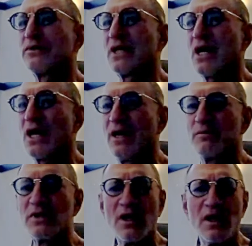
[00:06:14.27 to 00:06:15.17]

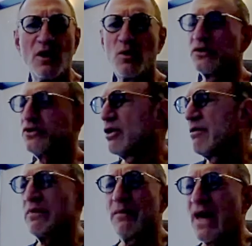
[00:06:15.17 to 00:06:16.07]
times, we'll term
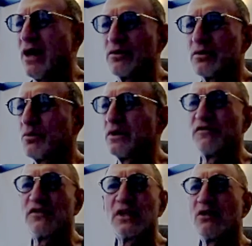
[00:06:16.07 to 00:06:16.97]
them out. We'll
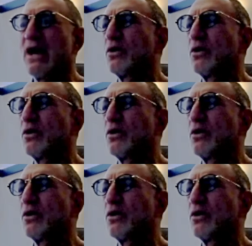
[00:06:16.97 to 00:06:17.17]
figure out a